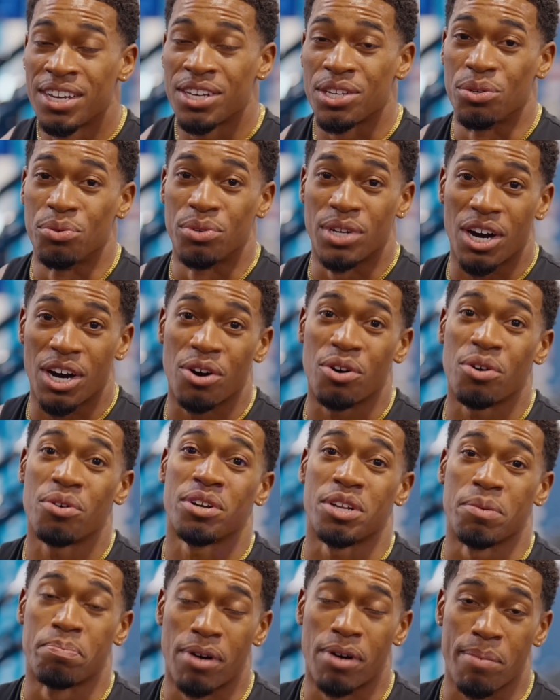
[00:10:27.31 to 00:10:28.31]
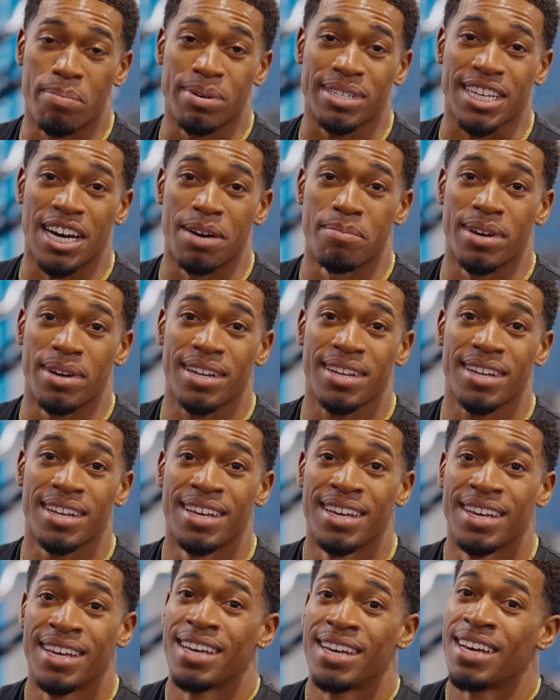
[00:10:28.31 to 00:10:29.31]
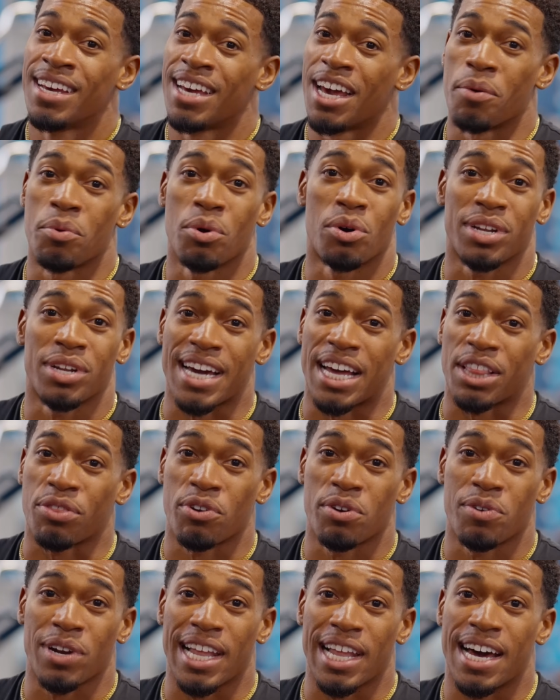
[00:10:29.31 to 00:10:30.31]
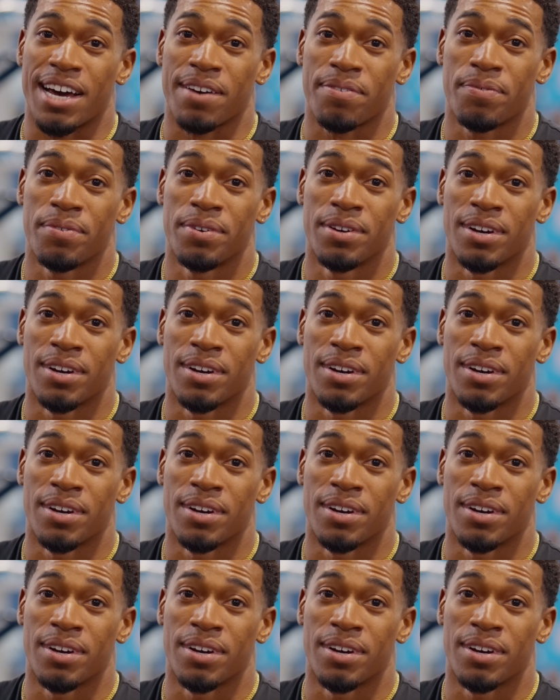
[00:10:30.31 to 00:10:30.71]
you know the pump is coming, and we only got 3 left.